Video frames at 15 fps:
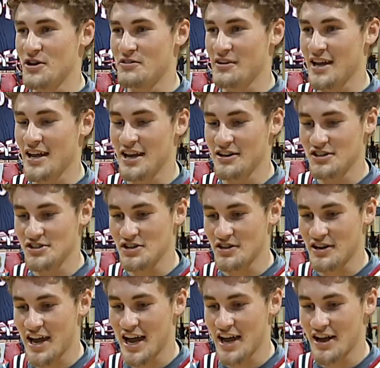you can, just so you
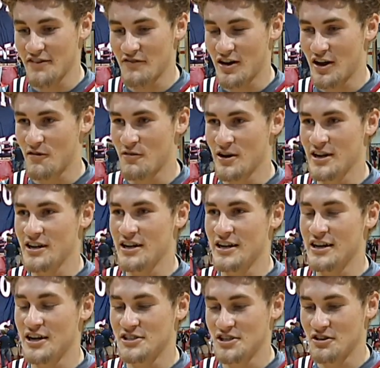can have a really good
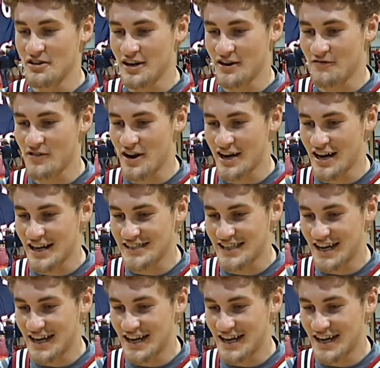energy going into Friday night's